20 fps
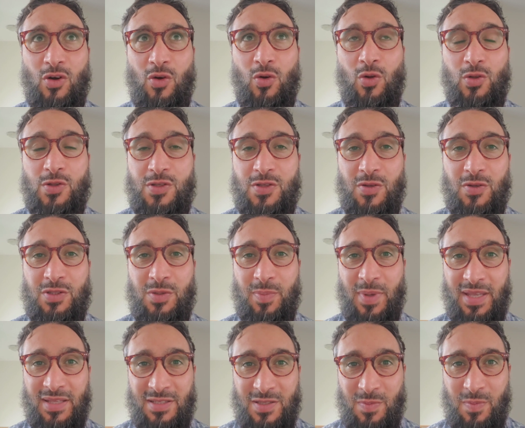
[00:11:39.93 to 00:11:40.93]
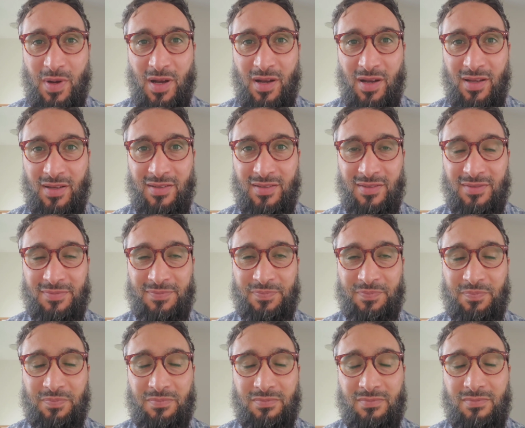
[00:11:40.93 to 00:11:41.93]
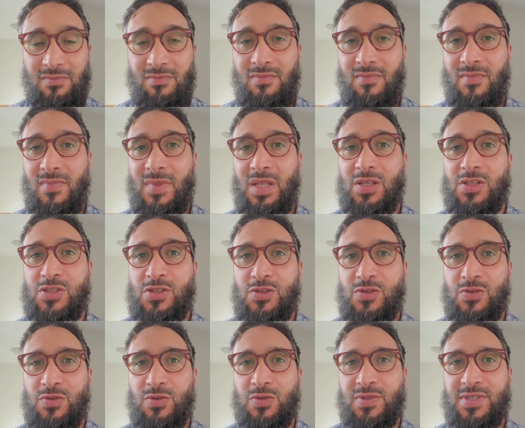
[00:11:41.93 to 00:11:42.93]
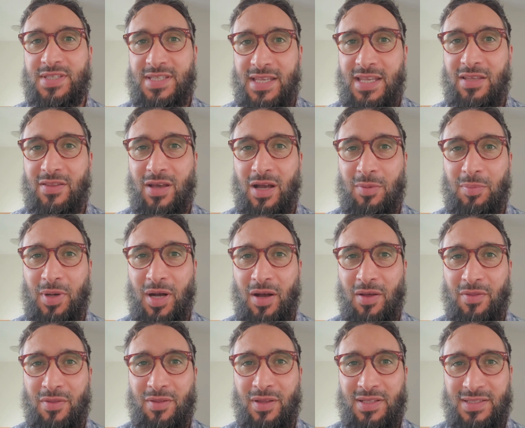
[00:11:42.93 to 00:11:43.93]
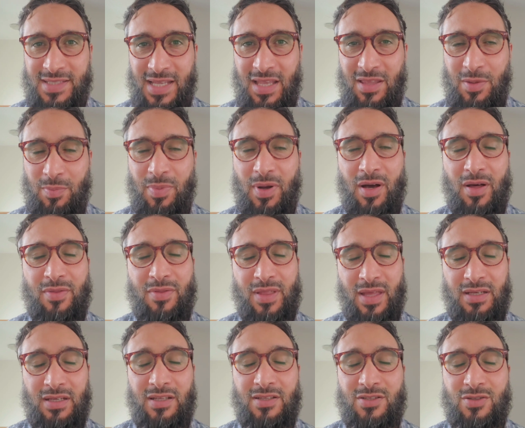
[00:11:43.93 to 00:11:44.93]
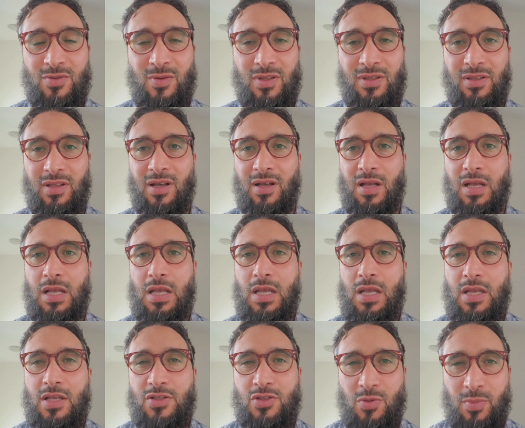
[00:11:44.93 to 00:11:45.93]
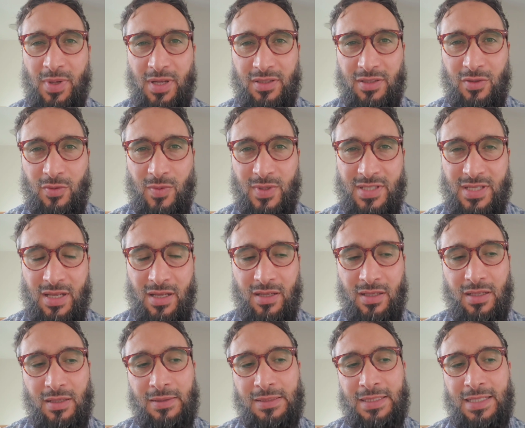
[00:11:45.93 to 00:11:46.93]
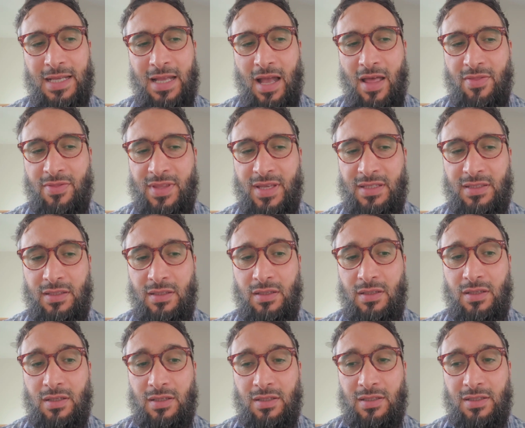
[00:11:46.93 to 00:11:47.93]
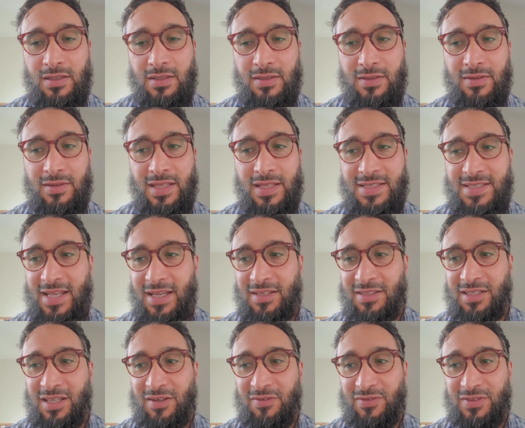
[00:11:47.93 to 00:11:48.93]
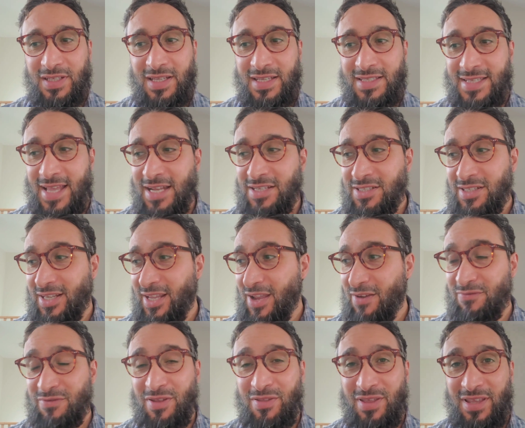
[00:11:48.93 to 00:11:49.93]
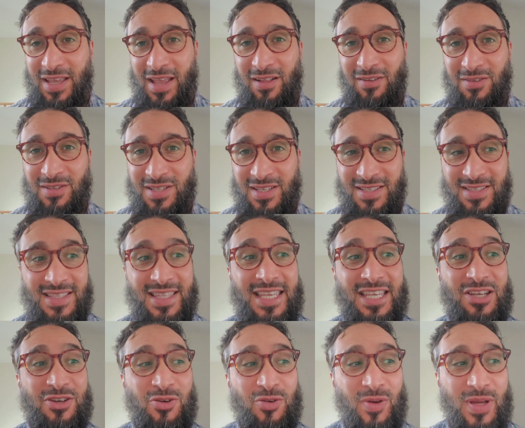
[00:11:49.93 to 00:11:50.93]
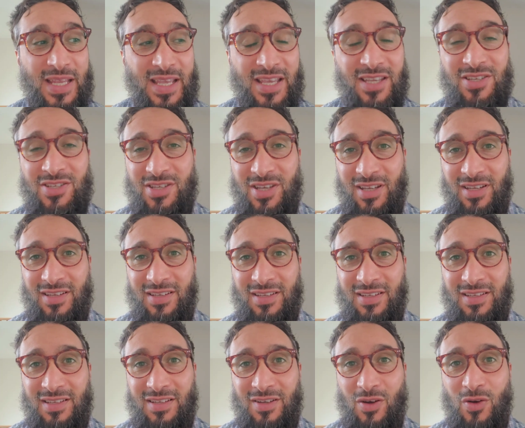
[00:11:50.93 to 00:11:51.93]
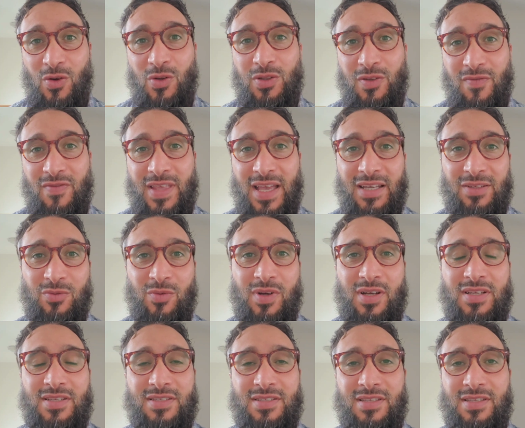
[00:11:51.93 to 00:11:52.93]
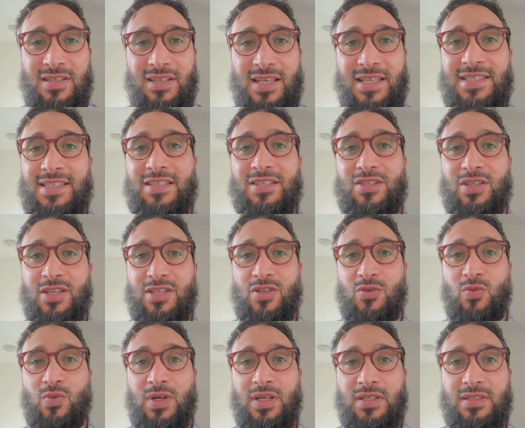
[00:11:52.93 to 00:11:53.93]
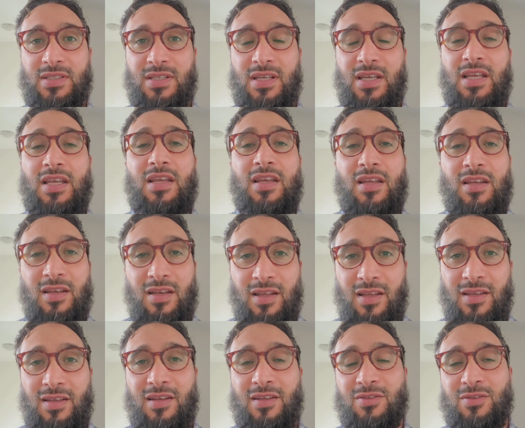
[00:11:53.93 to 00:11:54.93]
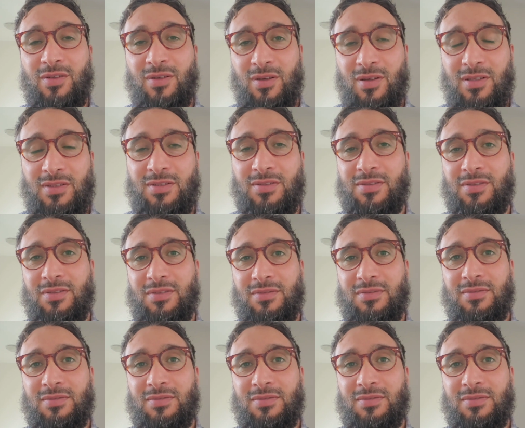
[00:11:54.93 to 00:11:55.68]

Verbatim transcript: also to be inspired to seek that path and take the path that leads to Allah subhanahu wa ta'ala. And then the second gift is actually everything else. It's the creation. All of that was is in, is in what? Laylatul Qadr.